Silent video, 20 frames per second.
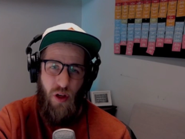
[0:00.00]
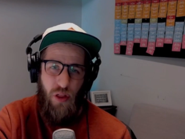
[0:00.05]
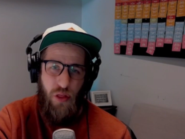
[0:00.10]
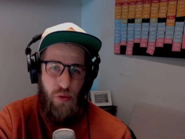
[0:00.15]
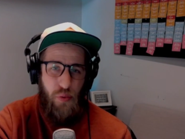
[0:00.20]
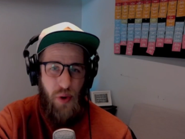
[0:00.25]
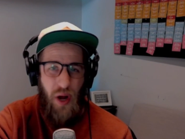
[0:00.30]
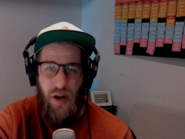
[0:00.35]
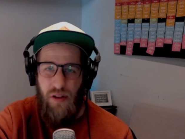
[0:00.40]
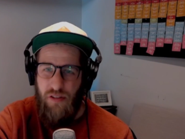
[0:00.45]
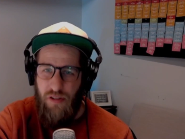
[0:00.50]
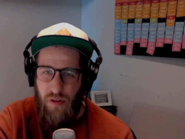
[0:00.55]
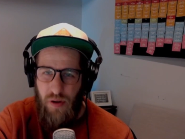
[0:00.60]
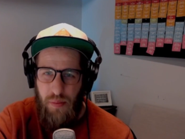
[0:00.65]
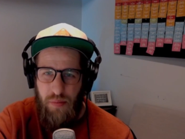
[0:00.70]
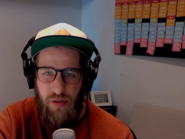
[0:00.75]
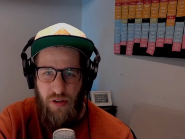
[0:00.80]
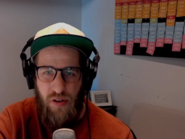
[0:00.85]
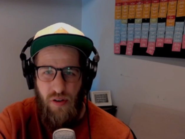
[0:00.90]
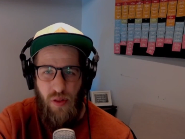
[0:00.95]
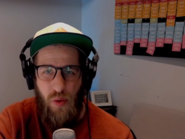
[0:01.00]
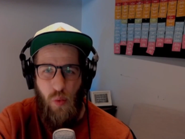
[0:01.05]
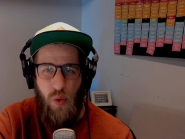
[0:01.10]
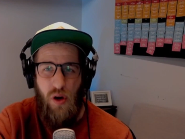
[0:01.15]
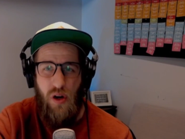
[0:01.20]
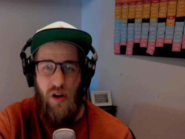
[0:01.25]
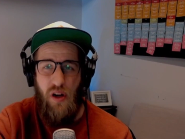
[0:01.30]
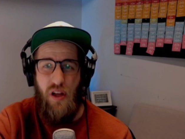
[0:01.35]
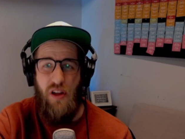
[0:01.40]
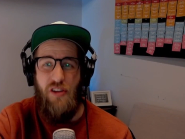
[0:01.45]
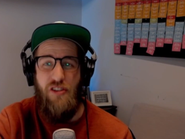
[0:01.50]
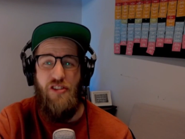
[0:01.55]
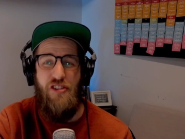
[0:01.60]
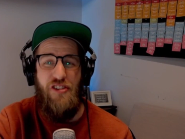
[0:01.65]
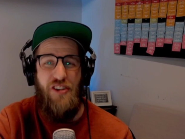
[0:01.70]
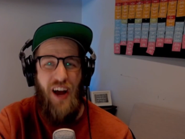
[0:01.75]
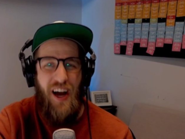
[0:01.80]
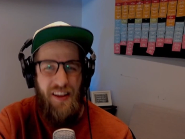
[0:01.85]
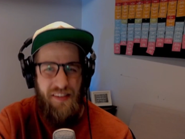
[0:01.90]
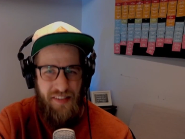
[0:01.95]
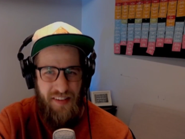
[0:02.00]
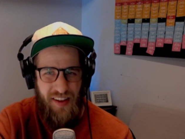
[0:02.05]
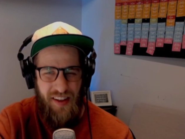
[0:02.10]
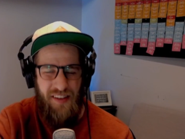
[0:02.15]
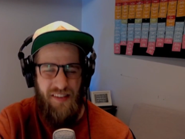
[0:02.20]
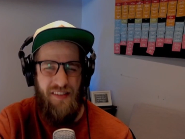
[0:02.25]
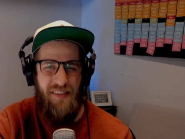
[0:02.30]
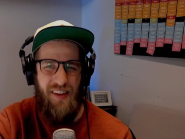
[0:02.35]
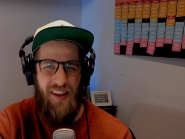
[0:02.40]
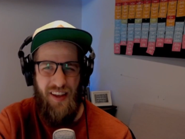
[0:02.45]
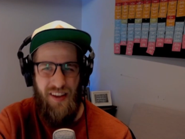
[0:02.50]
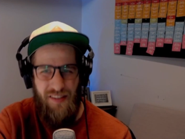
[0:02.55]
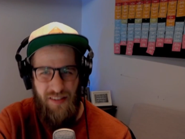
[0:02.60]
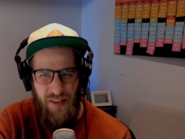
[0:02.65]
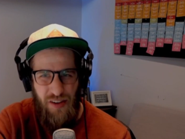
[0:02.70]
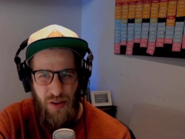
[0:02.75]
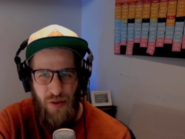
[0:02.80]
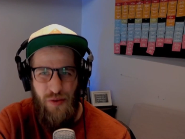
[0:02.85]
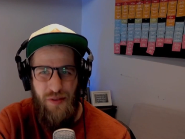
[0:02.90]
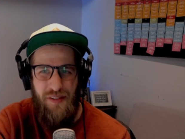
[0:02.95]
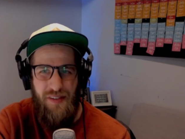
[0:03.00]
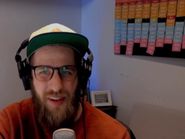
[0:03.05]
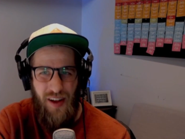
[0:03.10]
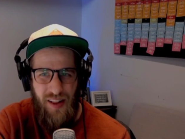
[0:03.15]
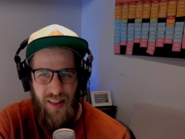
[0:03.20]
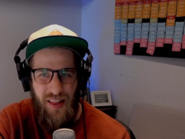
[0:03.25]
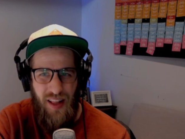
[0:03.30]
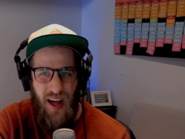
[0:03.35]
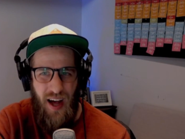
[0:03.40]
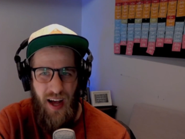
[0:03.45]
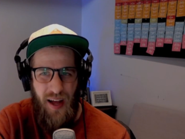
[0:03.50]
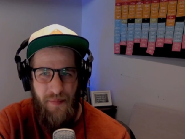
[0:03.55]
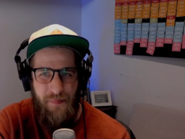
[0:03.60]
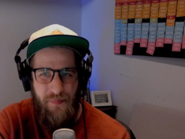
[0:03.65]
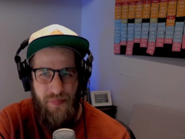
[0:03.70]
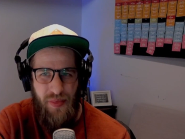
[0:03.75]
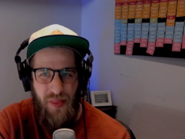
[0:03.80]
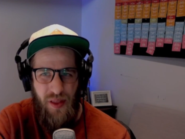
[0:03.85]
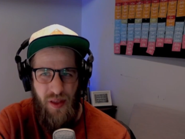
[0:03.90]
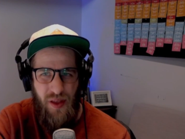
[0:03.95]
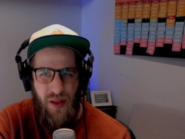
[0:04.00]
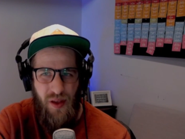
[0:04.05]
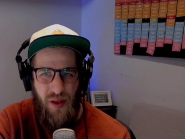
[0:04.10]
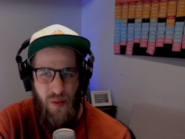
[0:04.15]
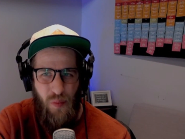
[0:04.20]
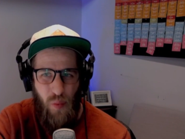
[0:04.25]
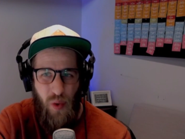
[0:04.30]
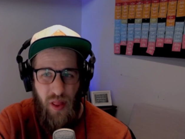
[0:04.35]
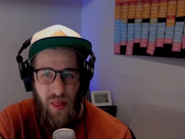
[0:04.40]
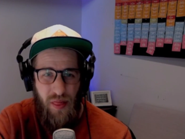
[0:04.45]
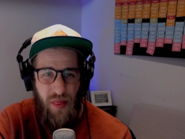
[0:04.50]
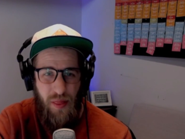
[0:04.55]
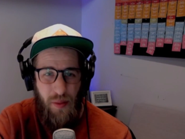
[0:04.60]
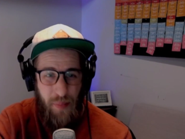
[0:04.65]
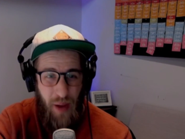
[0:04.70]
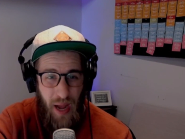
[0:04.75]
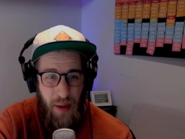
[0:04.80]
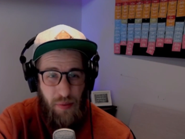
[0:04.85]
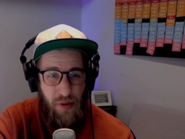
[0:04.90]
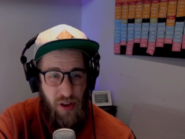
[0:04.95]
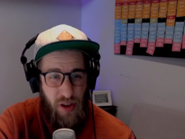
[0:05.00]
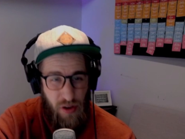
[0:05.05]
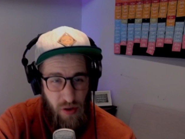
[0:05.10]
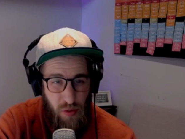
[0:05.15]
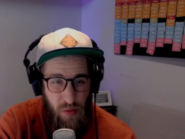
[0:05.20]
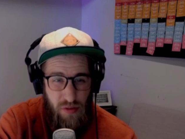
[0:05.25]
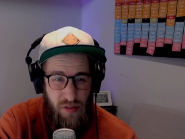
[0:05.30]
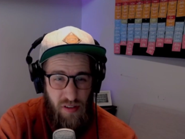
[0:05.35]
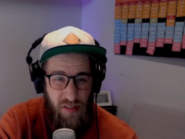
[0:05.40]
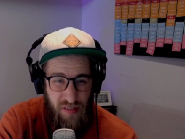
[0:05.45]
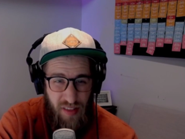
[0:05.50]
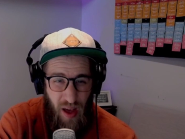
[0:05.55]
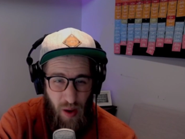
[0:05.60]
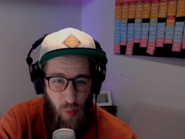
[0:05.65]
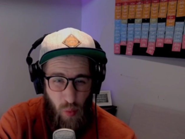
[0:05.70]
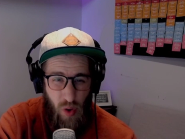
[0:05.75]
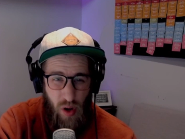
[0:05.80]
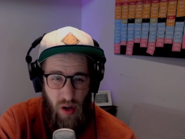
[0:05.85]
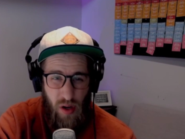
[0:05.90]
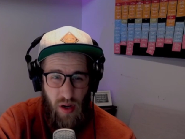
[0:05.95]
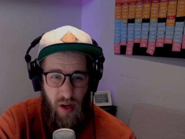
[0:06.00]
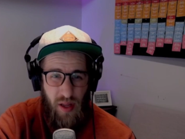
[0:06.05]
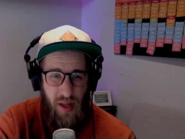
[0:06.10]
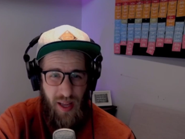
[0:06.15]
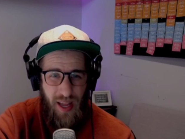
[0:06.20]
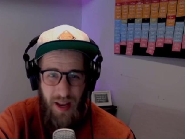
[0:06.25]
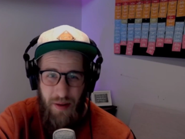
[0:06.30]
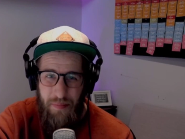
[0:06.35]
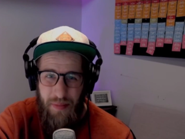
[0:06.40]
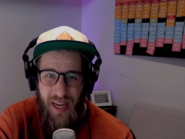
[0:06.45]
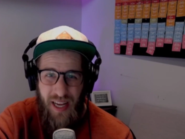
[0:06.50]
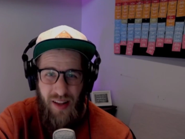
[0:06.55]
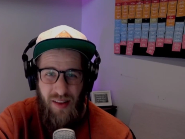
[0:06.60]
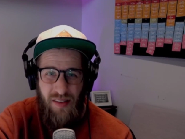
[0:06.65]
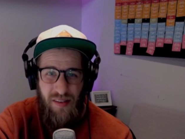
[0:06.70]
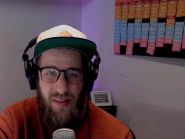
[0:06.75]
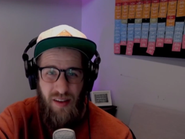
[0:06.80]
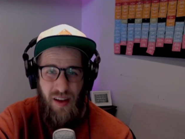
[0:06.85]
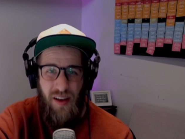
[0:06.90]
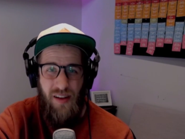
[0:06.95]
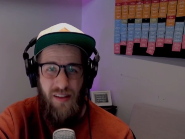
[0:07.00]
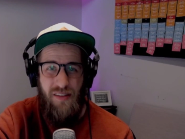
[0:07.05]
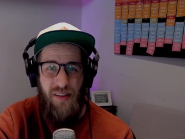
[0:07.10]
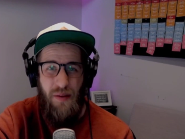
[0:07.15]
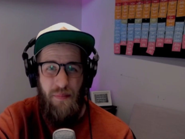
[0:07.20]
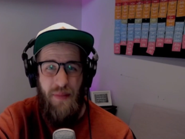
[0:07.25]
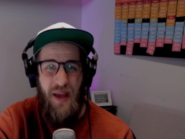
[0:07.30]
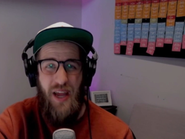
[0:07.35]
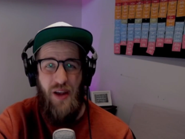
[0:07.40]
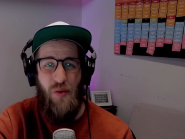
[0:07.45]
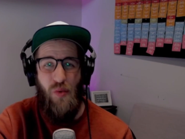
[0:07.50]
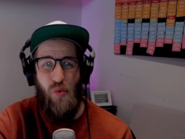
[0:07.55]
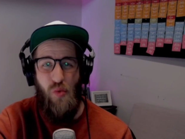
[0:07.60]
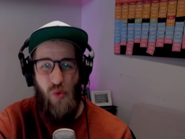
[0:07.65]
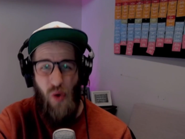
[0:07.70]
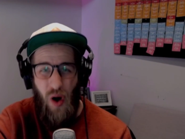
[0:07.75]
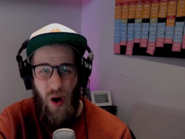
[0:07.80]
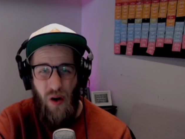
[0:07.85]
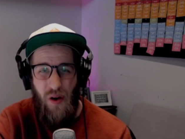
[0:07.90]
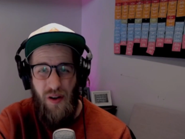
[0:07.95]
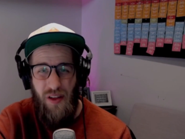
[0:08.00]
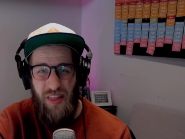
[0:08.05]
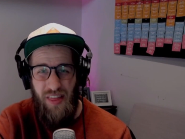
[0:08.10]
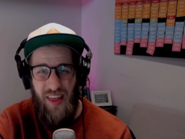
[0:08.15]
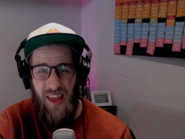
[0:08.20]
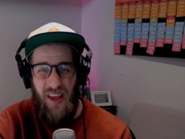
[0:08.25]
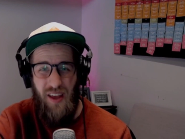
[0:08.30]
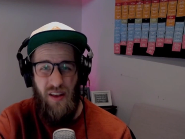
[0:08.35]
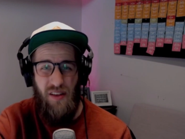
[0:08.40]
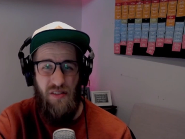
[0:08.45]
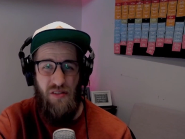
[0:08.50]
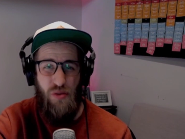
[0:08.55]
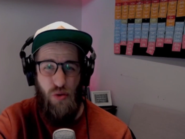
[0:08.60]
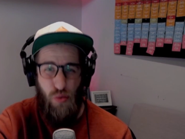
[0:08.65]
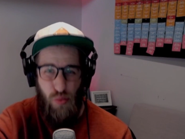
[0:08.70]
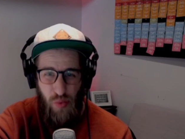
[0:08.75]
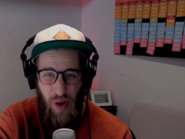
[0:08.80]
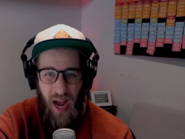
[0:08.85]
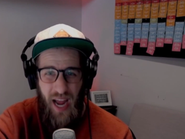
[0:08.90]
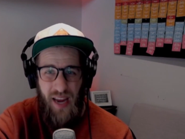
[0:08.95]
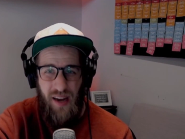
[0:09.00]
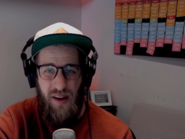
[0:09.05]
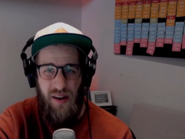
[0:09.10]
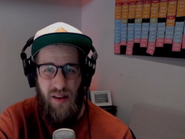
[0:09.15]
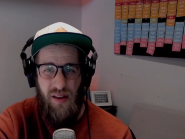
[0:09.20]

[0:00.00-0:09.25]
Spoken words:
Throughout Scripture, the word justice is used a lot. When the Bible uses that word, it means to make wrong things right.